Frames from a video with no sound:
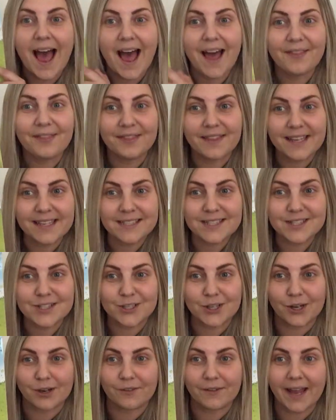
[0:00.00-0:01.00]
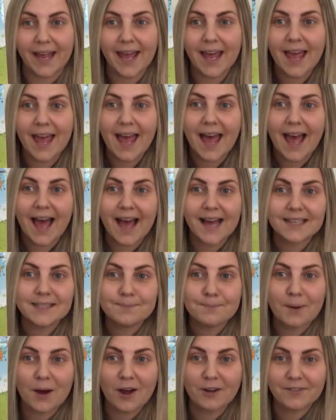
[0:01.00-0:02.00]
And this story has
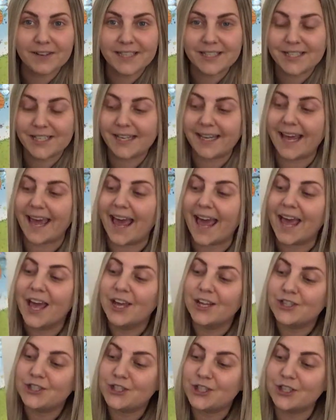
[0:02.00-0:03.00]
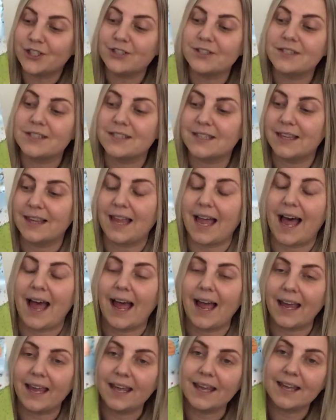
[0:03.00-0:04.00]
porridge in it, just
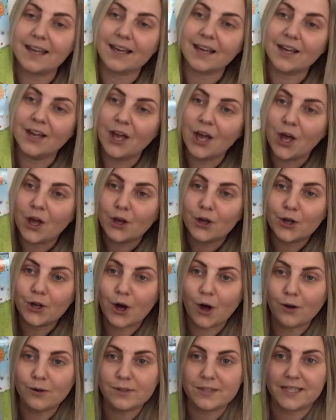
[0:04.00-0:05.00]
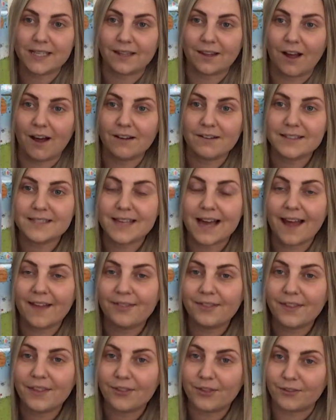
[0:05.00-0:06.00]
like Goldilocks
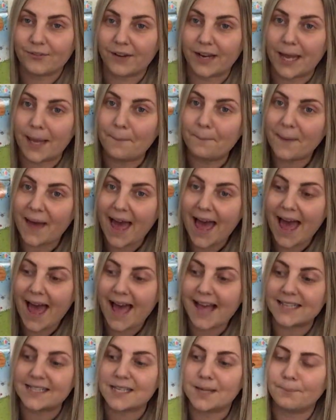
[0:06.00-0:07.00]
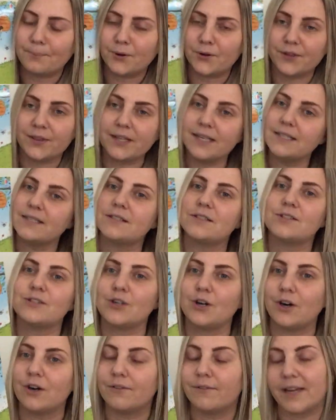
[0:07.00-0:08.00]
and the Three Bears. But this
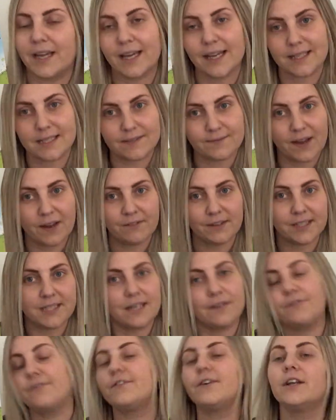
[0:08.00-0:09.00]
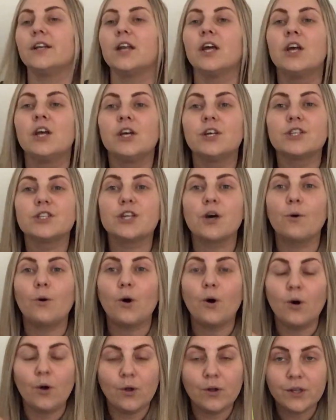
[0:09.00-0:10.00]
story is very different.
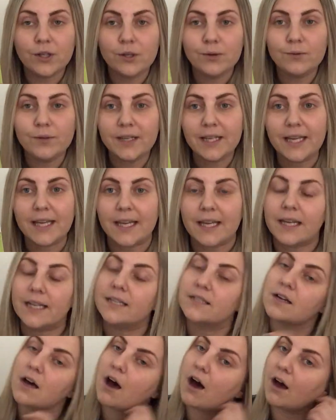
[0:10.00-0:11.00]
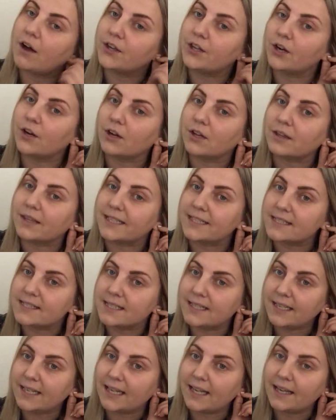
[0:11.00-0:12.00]
So all you need are your
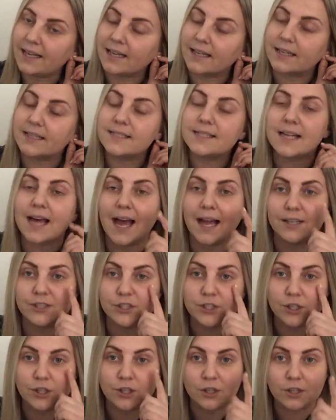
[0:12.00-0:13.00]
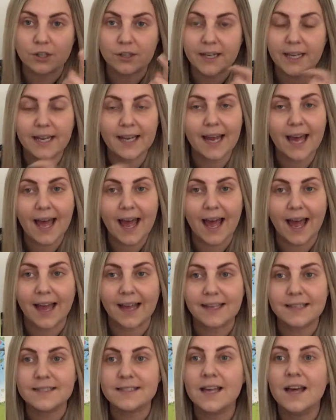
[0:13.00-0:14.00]
listening ears and your looking
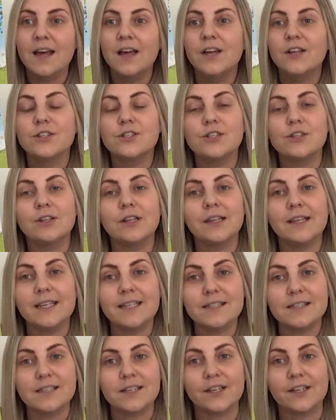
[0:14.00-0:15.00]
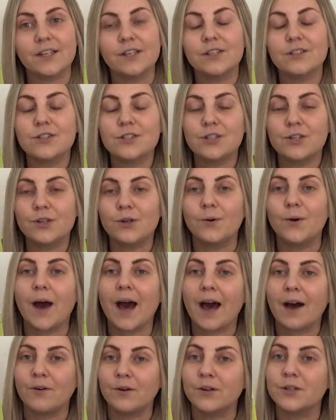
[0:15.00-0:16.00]
eyes to listen to
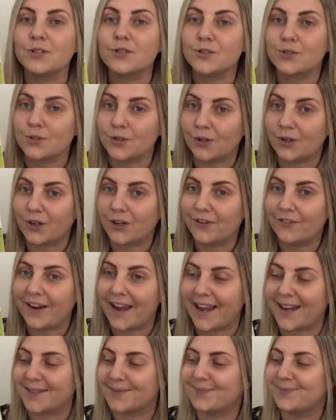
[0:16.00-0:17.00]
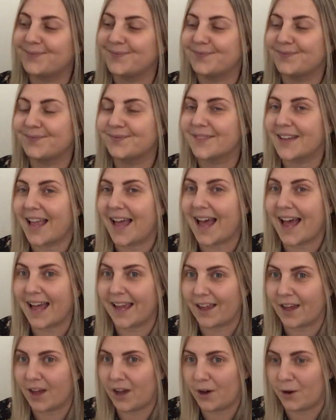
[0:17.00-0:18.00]
our story.
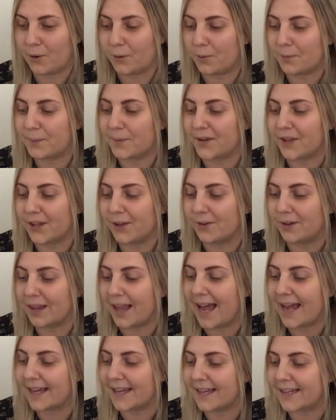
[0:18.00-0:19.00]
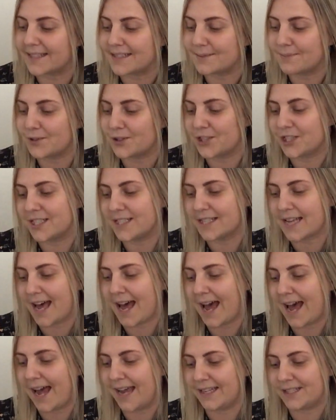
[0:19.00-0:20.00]
I hope you like it as much as
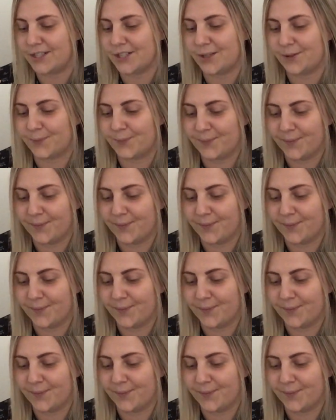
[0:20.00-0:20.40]
I do.